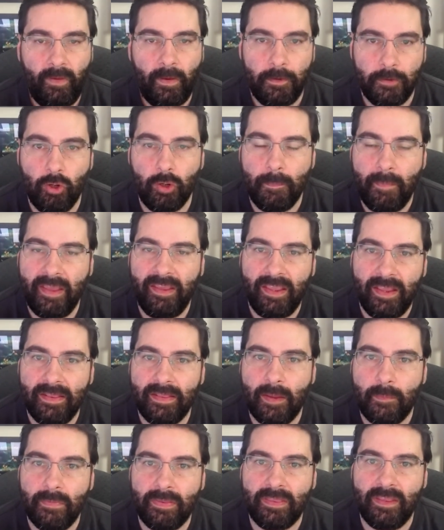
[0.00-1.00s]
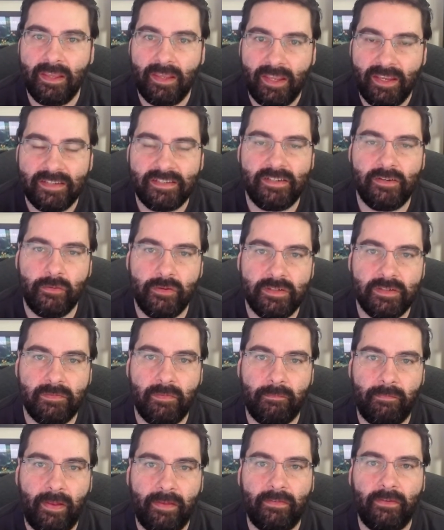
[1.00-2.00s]
You're making them think a series of
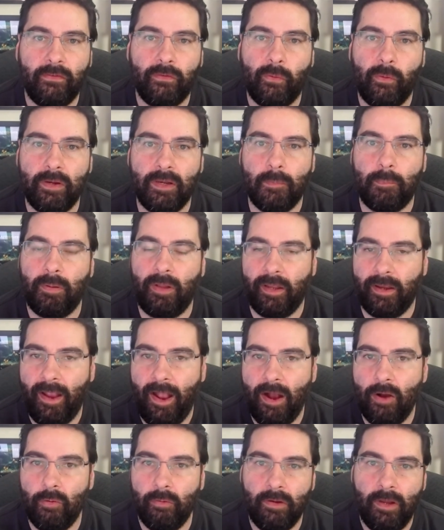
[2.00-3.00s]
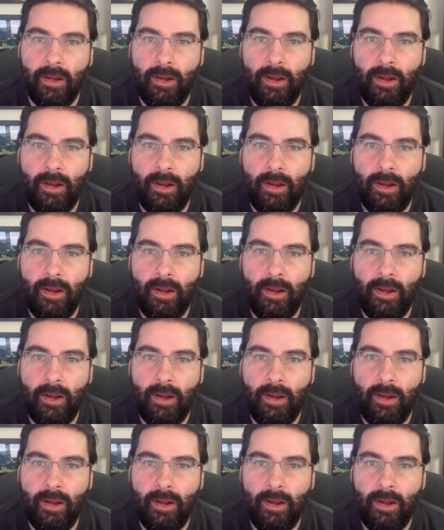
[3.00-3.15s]
events is going to play out.